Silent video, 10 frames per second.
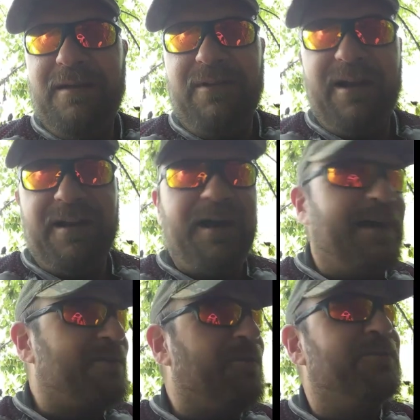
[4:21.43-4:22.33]
But I got an
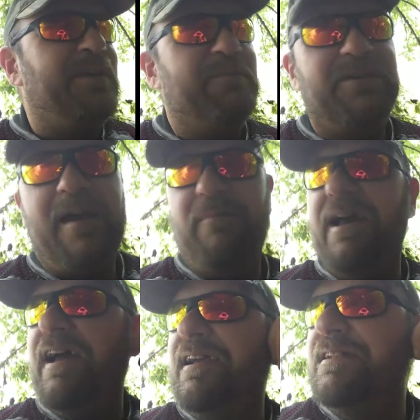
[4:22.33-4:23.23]
ice cold Zima in that
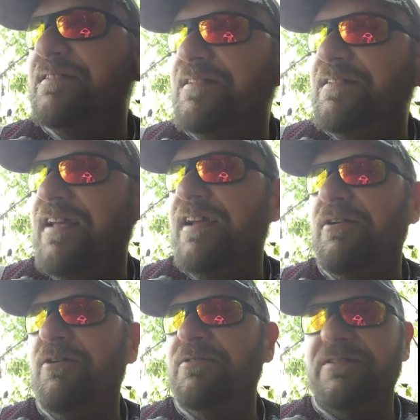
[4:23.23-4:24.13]
bag, and it's going to stay
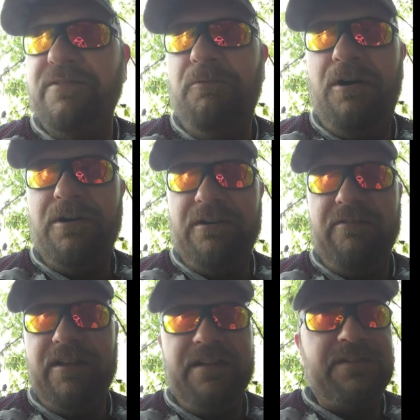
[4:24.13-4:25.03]
cold because of the water and
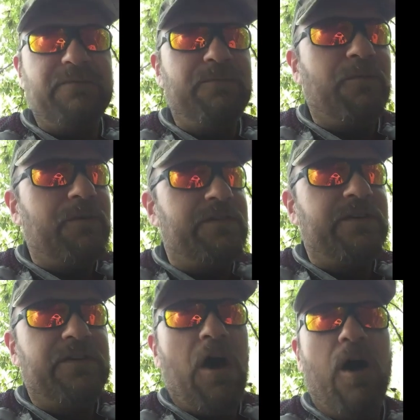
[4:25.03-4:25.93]
everything. It's in
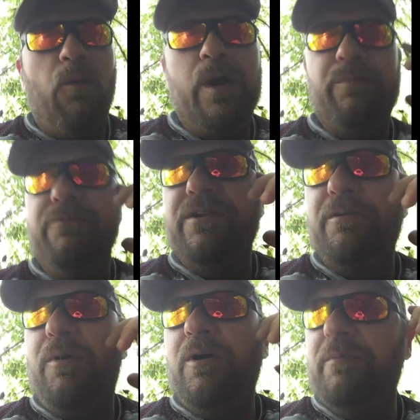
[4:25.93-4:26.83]
a non-waterproof
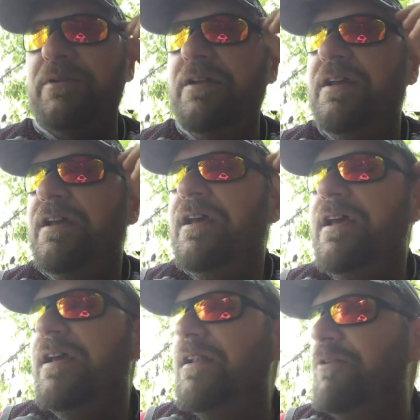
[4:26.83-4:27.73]
compartment. And